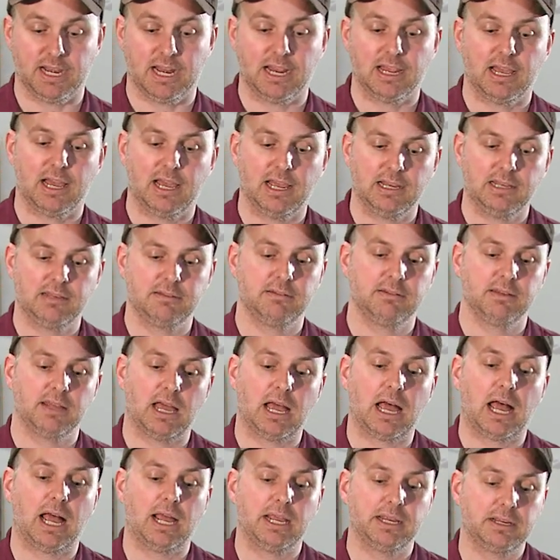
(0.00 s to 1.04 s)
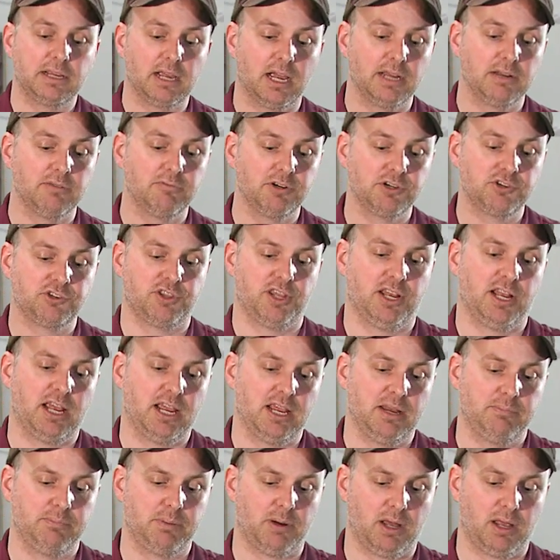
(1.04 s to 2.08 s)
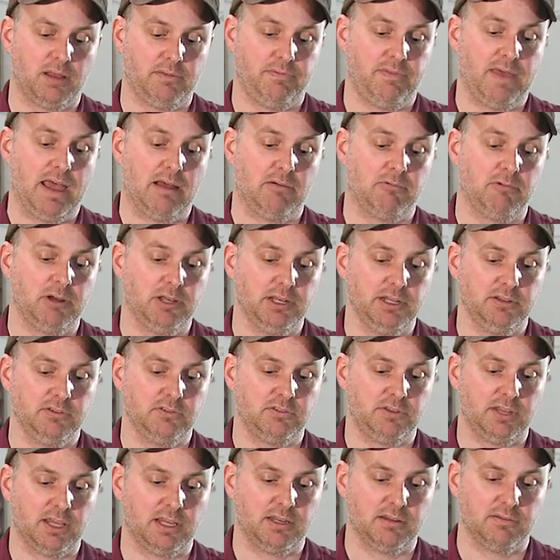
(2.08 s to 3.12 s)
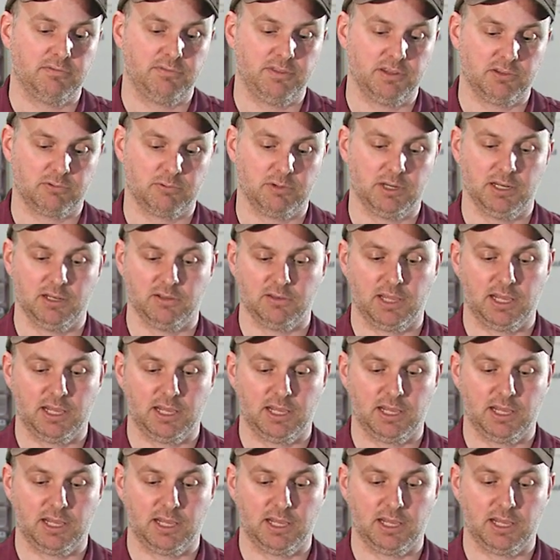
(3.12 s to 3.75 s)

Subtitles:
And I kind of wish that I had bought that one instead of this one.